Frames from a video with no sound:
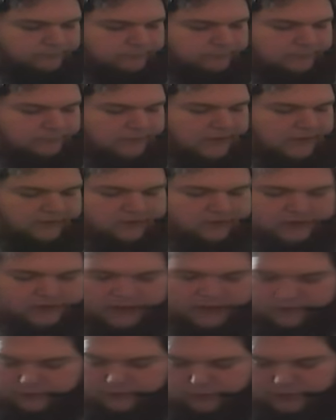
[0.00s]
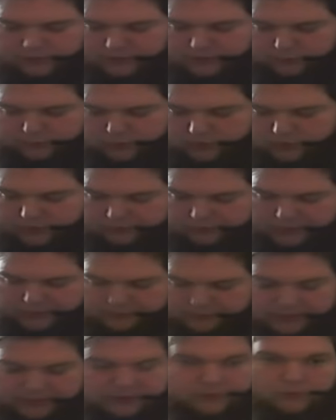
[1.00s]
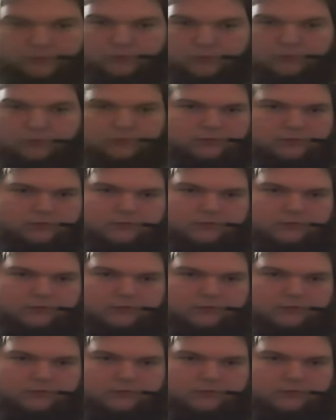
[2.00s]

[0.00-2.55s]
I just can't do it anymore. I'm getting old.